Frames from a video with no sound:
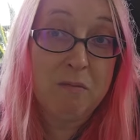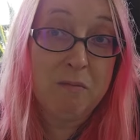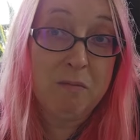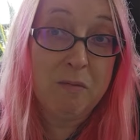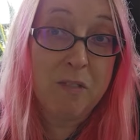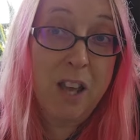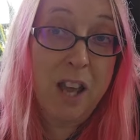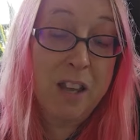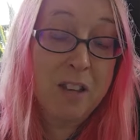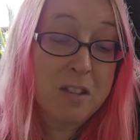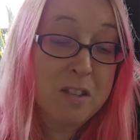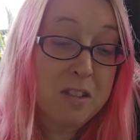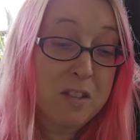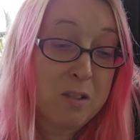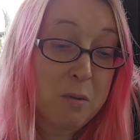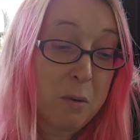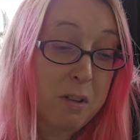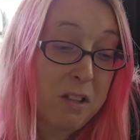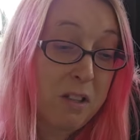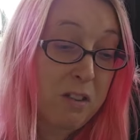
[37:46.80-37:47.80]

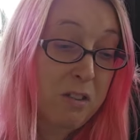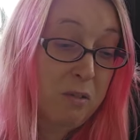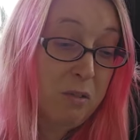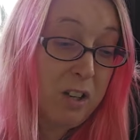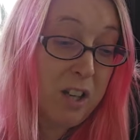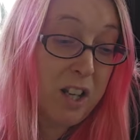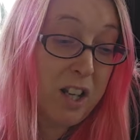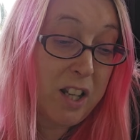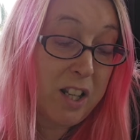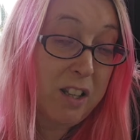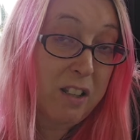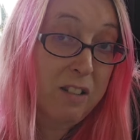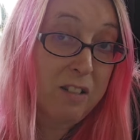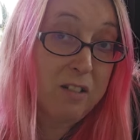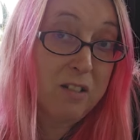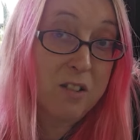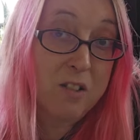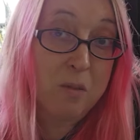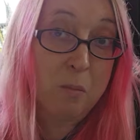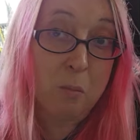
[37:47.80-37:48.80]
S23
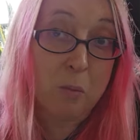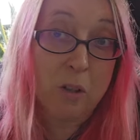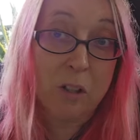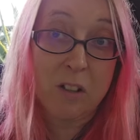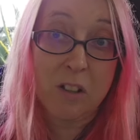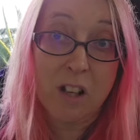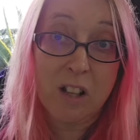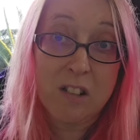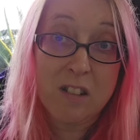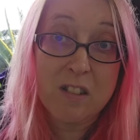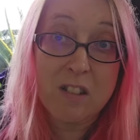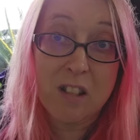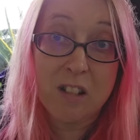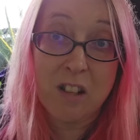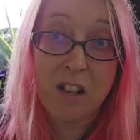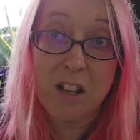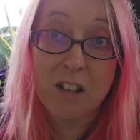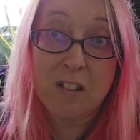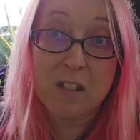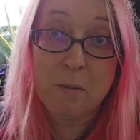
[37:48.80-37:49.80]
doesn't work. Like I said,
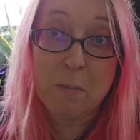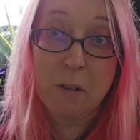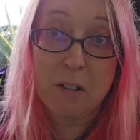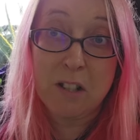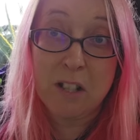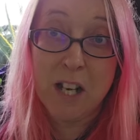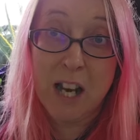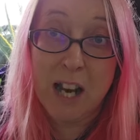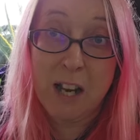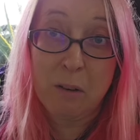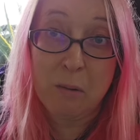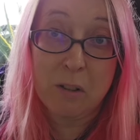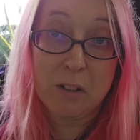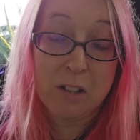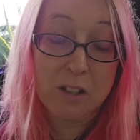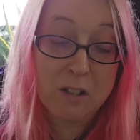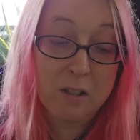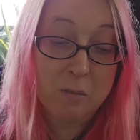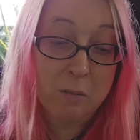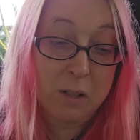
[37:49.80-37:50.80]
I had to spend an hour
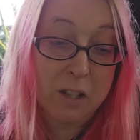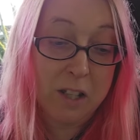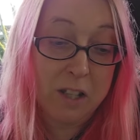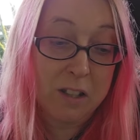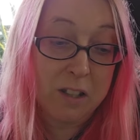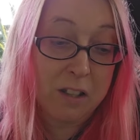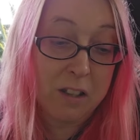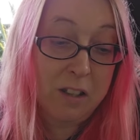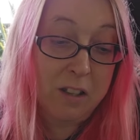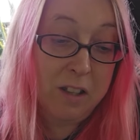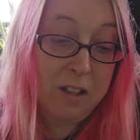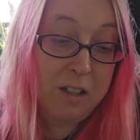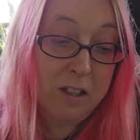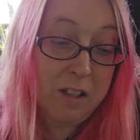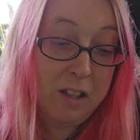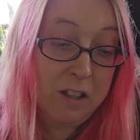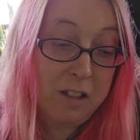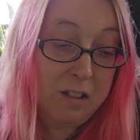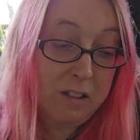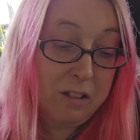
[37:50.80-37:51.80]
this week
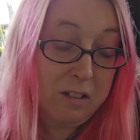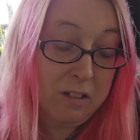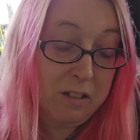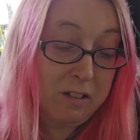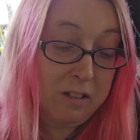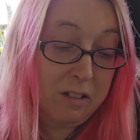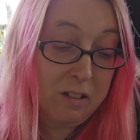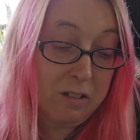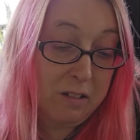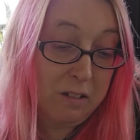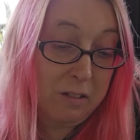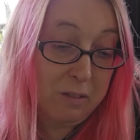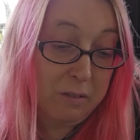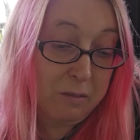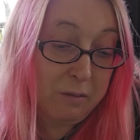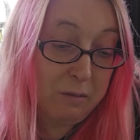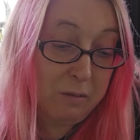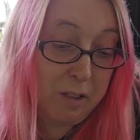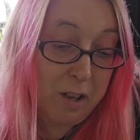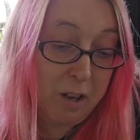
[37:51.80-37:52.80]
in the
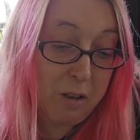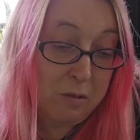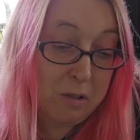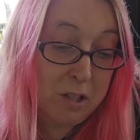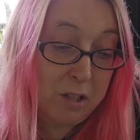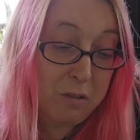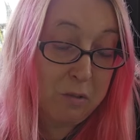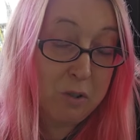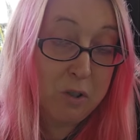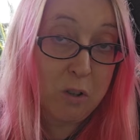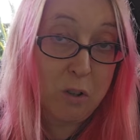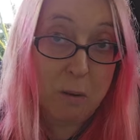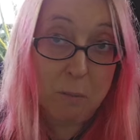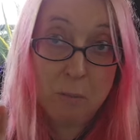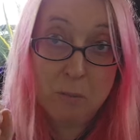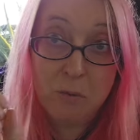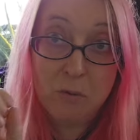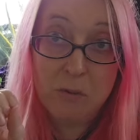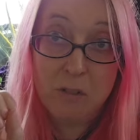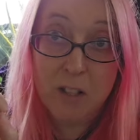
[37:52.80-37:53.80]
O2
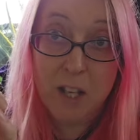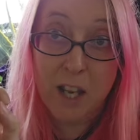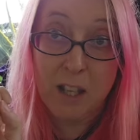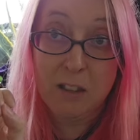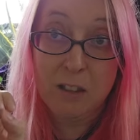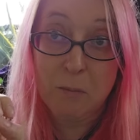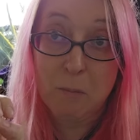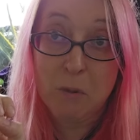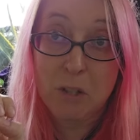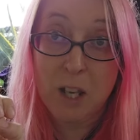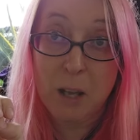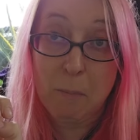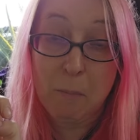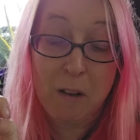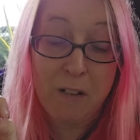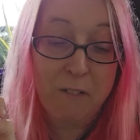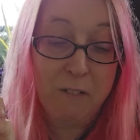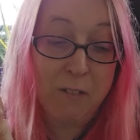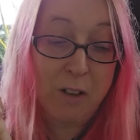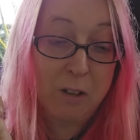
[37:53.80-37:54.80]
shop getting them to get
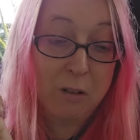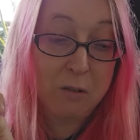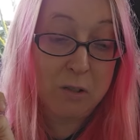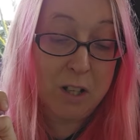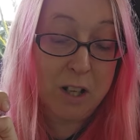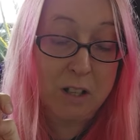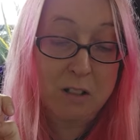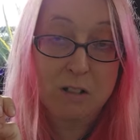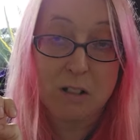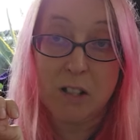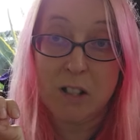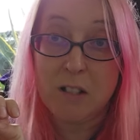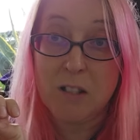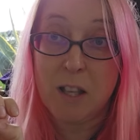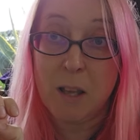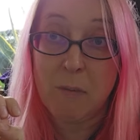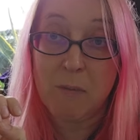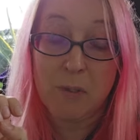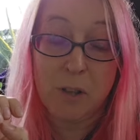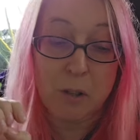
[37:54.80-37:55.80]
my phone to actually
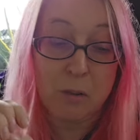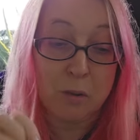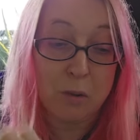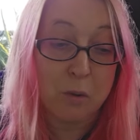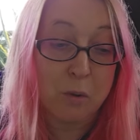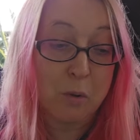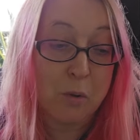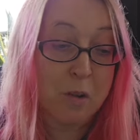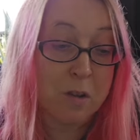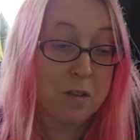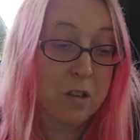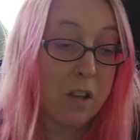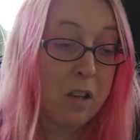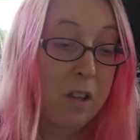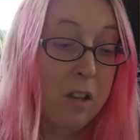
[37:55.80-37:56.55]
accept phone calls.